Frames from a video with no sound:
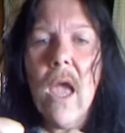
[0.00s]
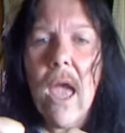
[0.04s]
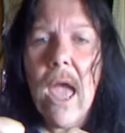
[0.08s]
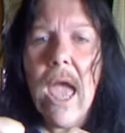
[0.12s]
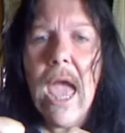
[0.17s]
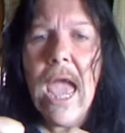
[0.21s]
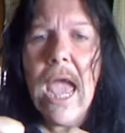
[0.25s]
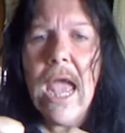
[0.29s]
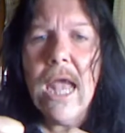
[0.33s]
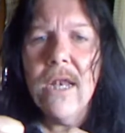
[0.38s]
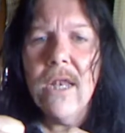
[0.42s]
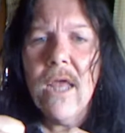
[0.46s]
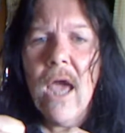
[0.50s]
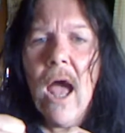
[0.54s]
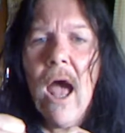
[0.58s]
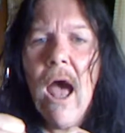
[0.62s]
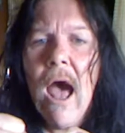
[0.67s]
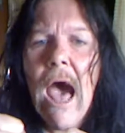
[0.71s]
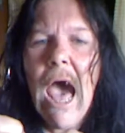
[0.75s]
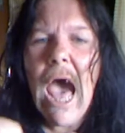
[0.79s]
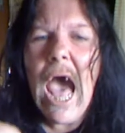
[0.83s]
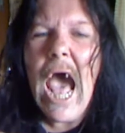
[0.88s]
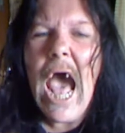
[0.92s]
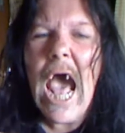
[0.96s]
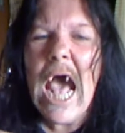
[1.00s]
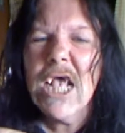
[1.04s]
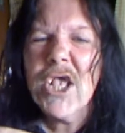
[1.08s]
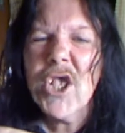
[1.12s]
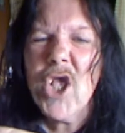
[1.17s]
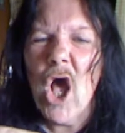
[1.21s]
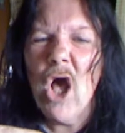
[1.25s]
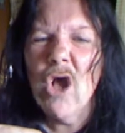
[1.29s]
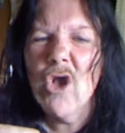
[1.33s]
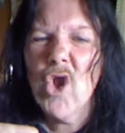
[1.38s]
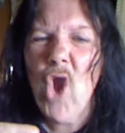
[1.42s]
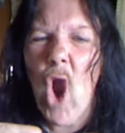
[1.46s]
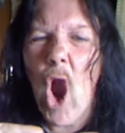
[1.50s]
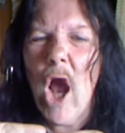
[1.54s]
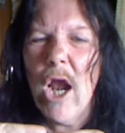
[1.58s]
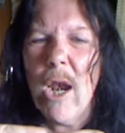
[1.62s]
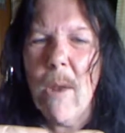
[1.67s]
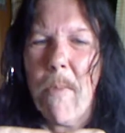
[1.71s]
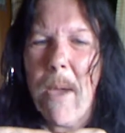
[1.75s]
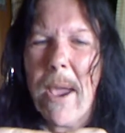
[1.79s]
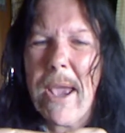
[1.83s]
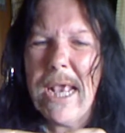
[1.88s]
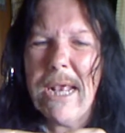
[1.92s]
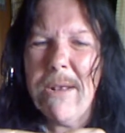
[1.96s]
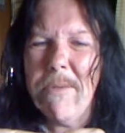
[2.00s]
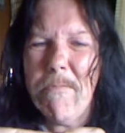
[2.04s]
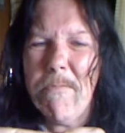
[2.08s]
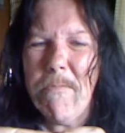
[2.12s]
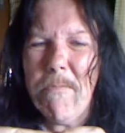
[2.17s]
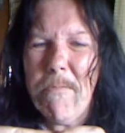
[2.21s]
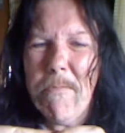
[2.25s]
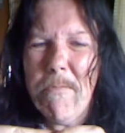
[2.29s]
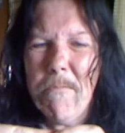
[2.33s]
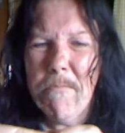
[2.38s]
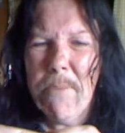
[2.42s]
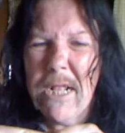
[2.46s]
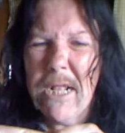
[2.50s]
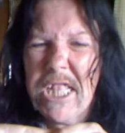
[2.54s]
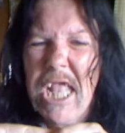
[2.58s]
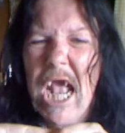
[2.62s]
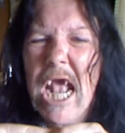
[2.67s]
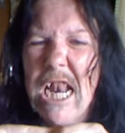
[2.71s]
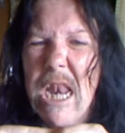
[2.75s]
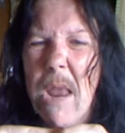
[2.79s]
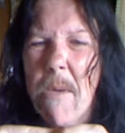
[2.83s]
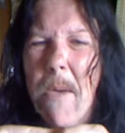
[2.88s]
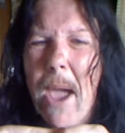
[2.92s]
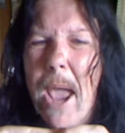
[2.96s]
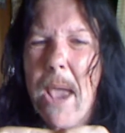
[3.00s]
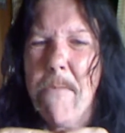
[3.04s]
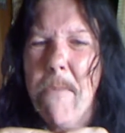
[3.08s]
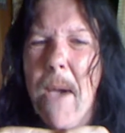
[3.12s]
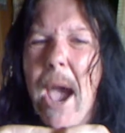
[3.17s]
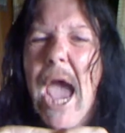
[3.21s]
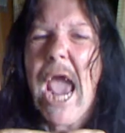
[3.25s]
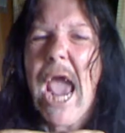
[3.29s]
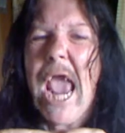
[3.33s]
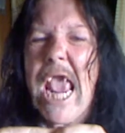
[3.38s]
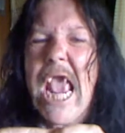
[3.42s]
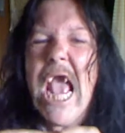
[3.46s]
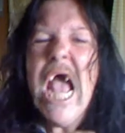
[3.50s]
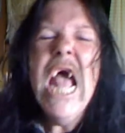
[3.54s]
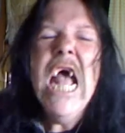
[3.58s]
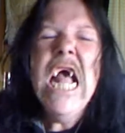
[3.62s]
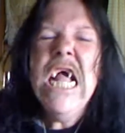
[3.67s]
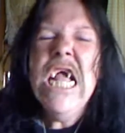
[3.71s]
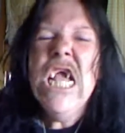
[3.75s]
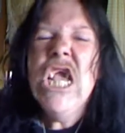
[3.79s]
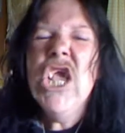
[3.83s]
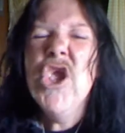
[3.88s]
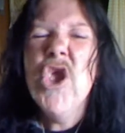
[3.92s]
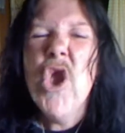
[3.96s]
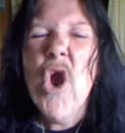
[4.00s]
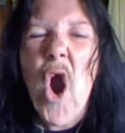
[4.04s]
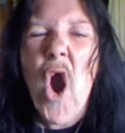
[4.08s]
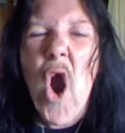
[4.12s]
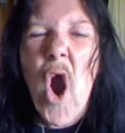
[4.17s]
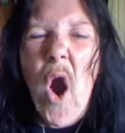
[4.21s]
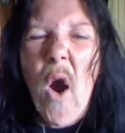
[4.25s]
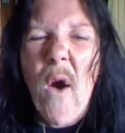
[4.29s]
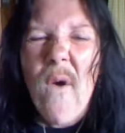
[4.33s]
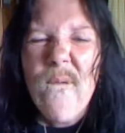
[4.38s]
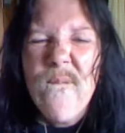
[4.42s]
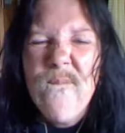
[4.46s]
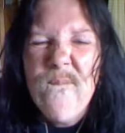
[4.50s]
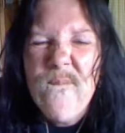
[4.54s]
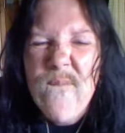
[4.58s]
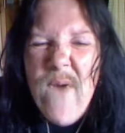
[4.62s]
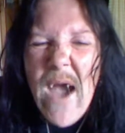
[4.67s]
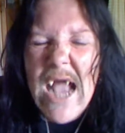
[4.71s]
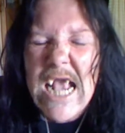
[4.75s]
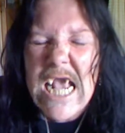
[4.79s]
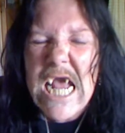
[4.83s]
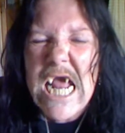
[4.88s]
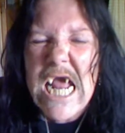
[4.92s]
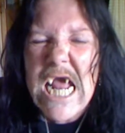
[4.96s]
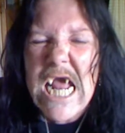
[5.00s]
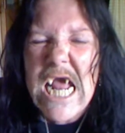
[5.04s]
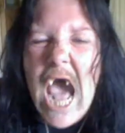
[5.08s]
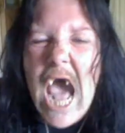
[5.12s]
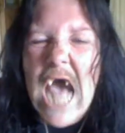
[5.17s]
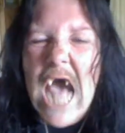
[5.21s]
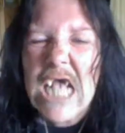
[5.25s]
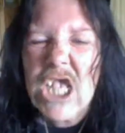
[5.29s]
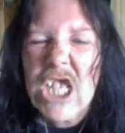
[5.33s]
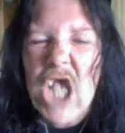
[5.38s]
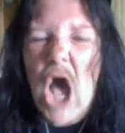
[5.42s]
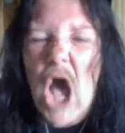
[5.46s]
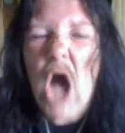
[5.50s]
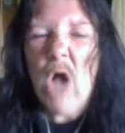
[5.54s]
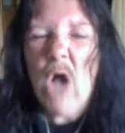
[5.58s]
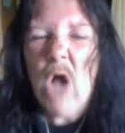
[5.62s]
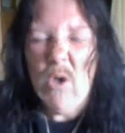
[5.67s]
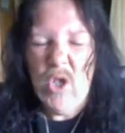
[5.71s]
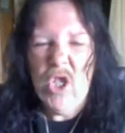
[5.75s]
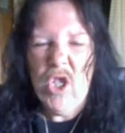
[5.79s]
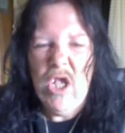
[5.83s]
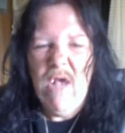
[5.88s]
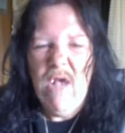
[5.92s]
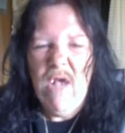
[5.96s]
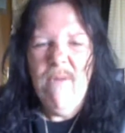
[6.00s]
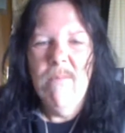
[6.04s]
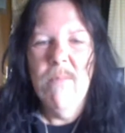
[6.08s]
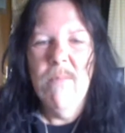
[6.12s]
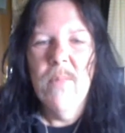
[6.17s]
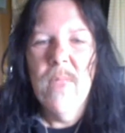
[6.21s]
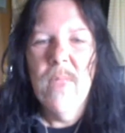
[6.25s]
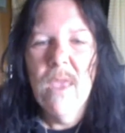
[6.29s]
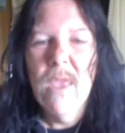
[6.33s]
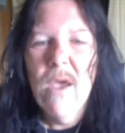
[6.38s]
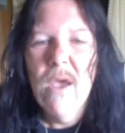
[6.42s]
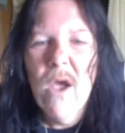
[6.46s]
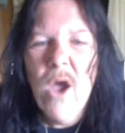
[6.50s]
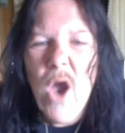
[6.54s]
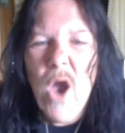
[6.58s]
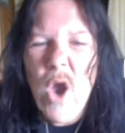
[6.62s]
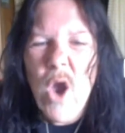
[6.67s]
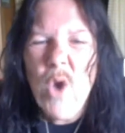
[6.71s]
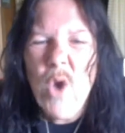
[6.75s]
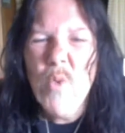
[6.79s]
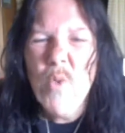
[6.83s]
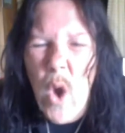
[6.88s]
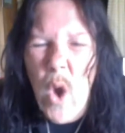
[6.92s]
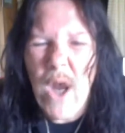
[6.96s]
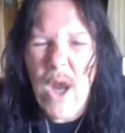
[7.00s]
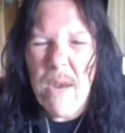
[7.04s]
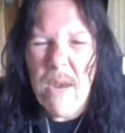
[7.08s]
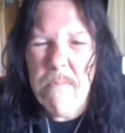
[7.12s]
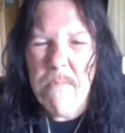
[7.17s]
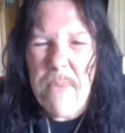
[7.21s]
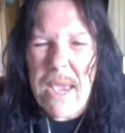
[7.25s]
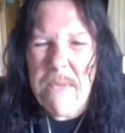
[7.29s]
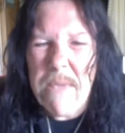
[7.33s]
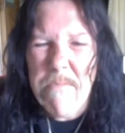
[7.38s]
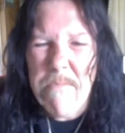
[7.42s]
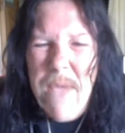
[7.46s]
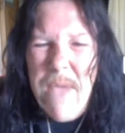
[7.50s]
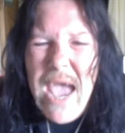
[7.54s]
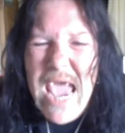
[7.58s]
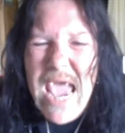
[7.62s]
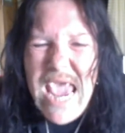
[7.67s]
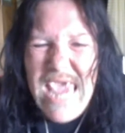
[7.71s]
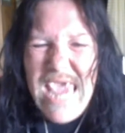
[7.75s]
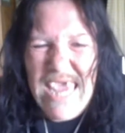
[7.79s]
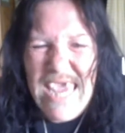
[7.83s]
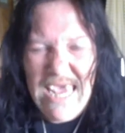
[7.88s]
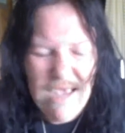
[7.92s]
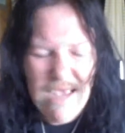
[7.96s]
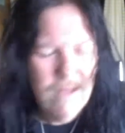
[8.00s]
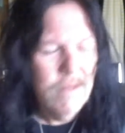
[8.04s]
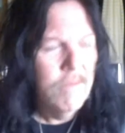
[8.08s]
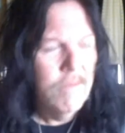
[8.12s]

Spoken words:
And assholes trying to be, pretend to be me. You're fucking assholes. Who want to be me?